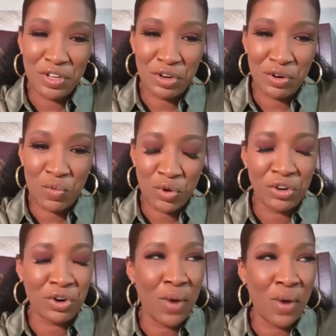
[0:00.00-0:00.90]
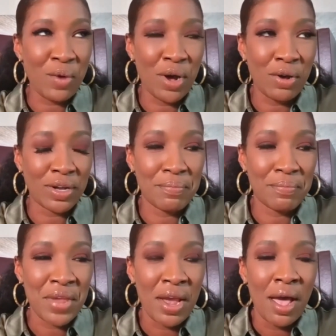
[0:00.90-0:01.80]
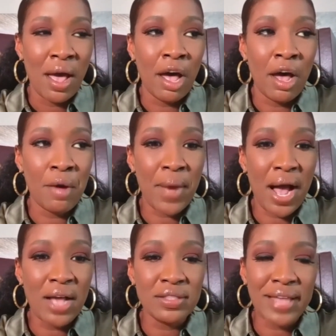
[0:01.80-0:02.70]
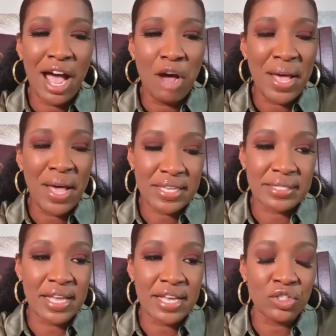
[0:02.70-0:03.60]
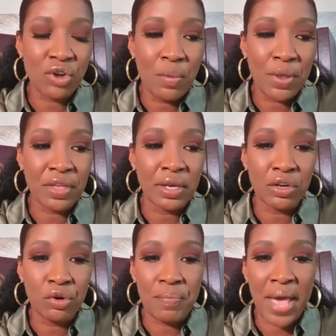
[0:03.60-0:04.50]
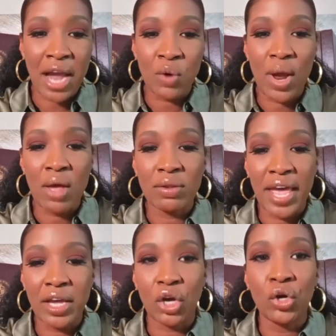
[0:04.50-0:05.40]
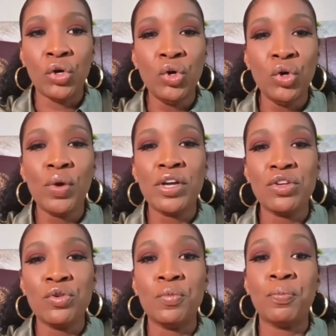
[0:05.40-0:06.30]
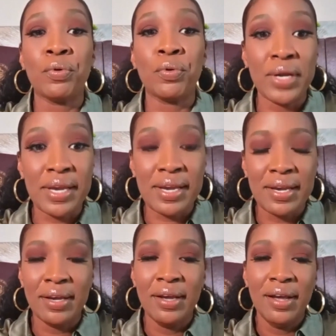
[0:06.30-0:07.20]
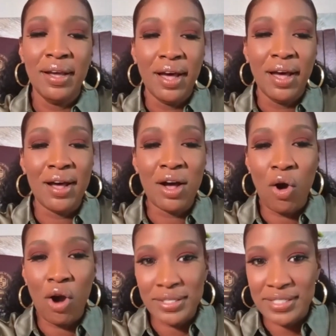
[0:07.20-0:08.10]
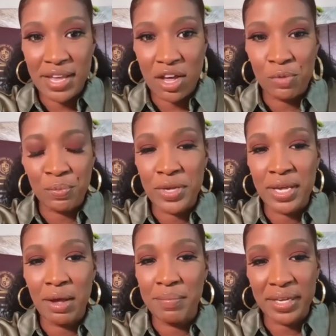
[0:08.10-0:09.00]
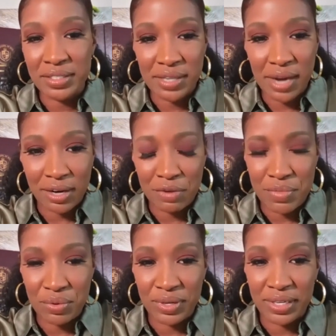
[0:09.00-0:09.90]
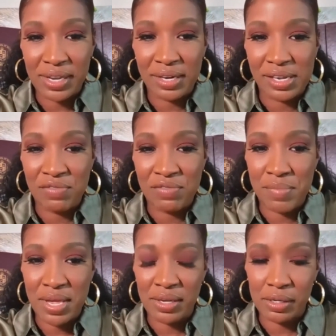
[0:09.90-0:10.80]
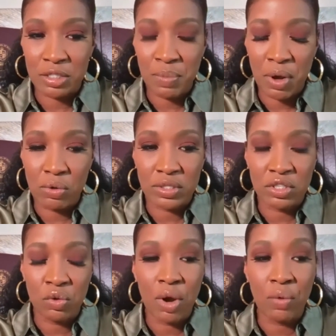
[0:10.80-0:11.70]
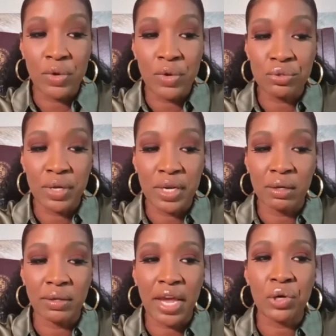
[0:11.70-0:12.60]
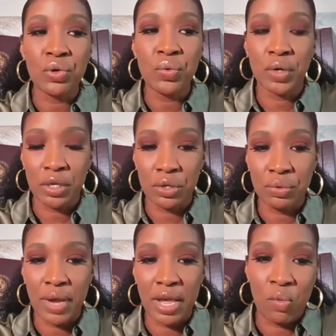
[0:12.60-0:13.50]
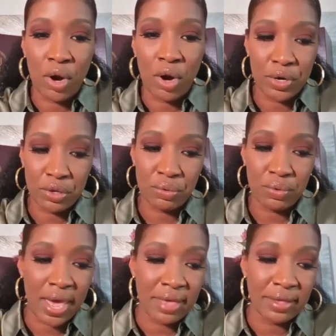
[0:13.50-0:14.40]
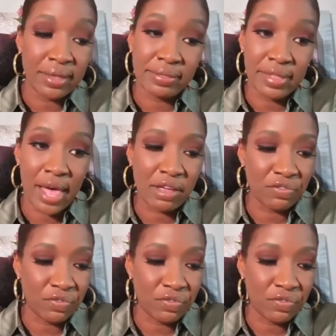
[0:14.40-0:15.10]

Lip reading: you're quite welcome. How about this? Let's start with a little background. Like, who were you pre RTL, pre coming into our community and even being exposed to what we do here? Like, who were you and where were you at in life